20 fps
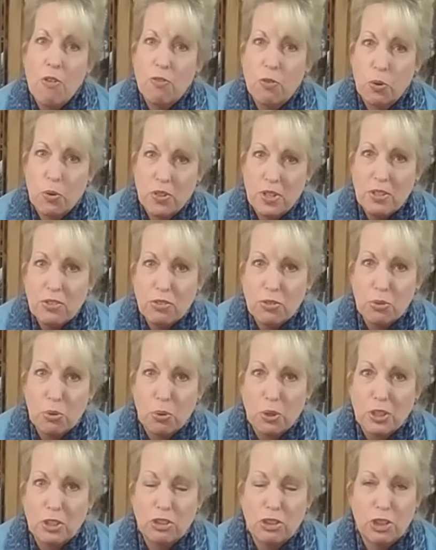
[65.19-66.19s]
For this
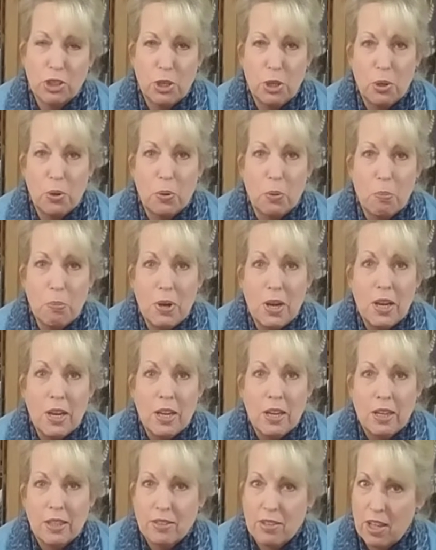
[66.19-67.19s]
storage cube,
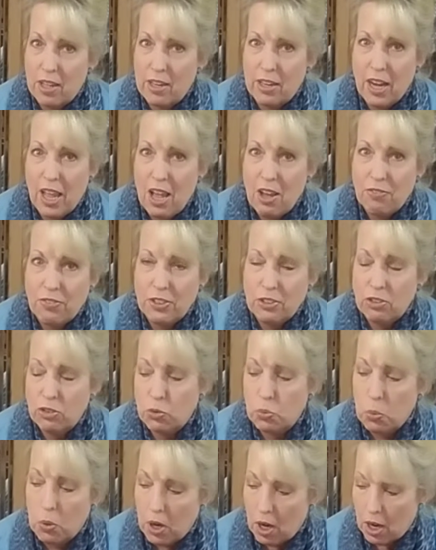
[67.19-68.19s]
10 and a half
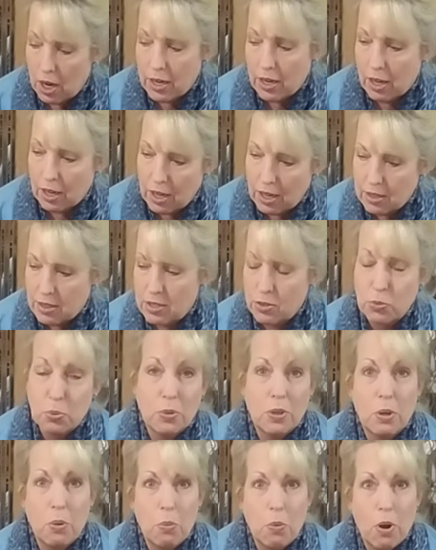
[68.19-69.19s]
inches wide, I got this
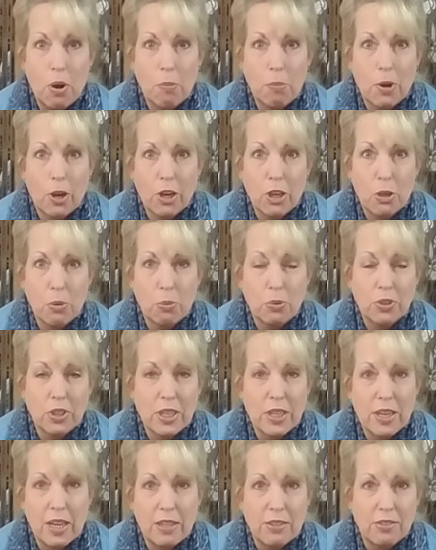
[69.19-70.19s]
one at Walmart, you will
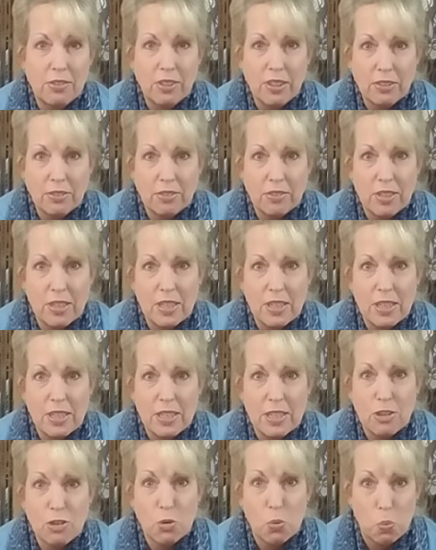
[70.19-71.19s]
need a 16
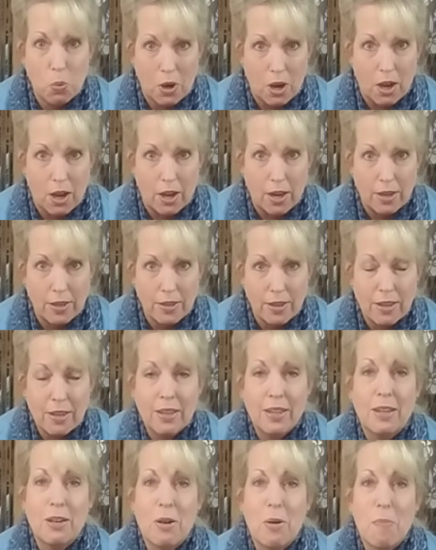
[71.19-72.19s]
inch wide
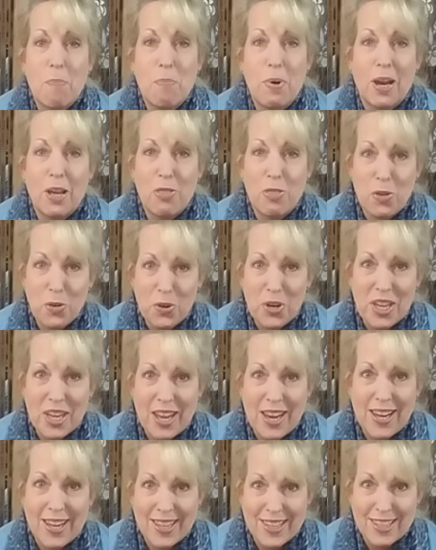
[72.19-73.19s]
by
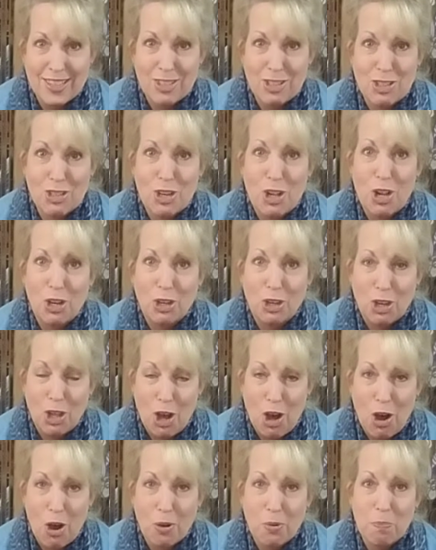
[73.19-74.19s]
38 inch
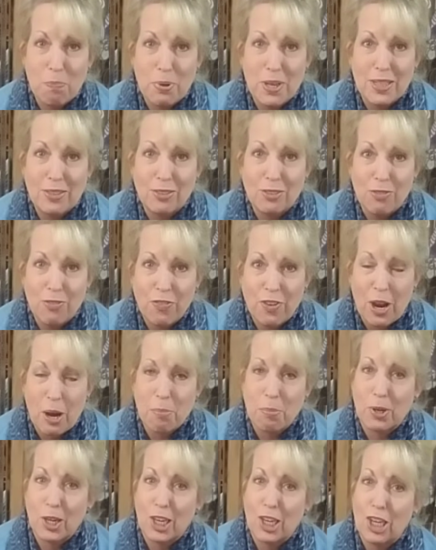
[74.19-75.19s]
long piece of
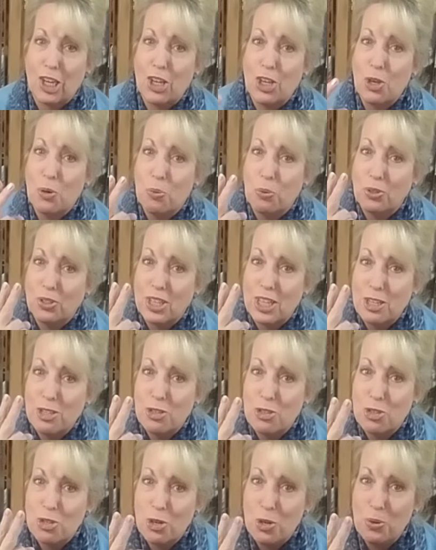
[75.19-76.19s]
fabric. You will
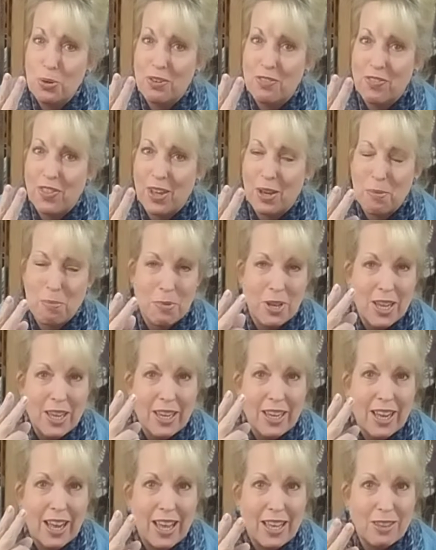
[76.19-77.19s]
need two of them.
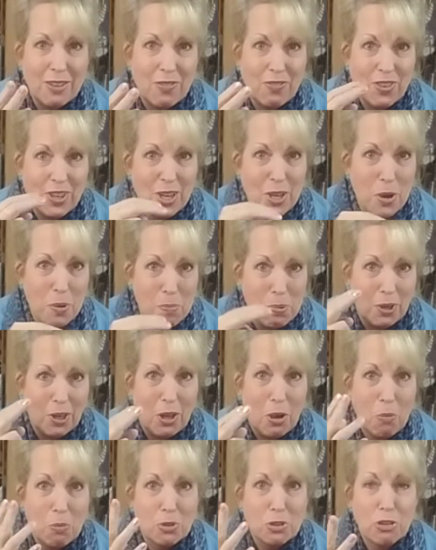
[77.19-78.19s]
And the video
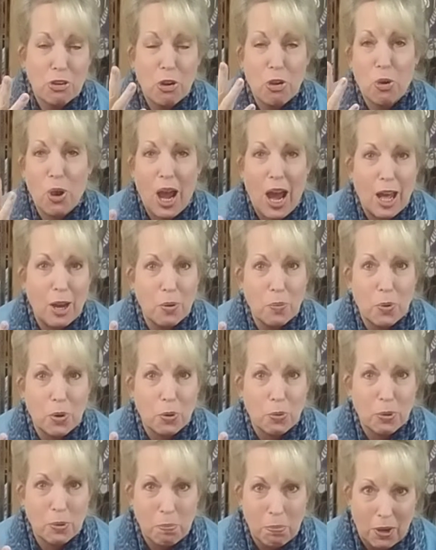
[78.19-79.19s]
below will show you how to
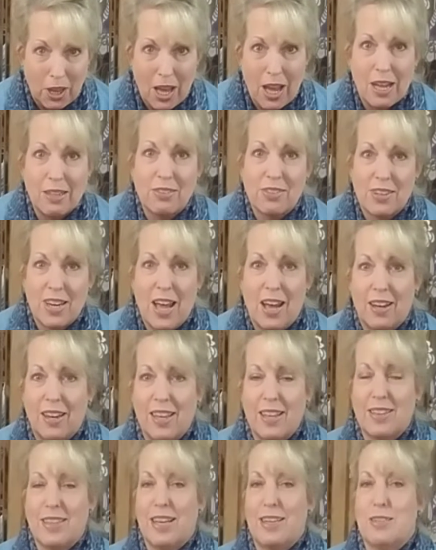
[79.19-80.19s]
work with plaids and how
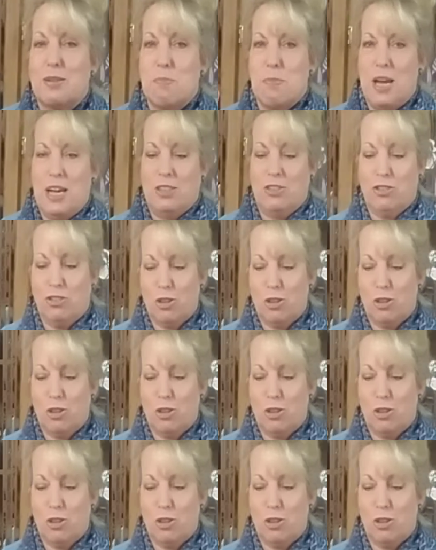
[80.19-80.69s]
to get that to match.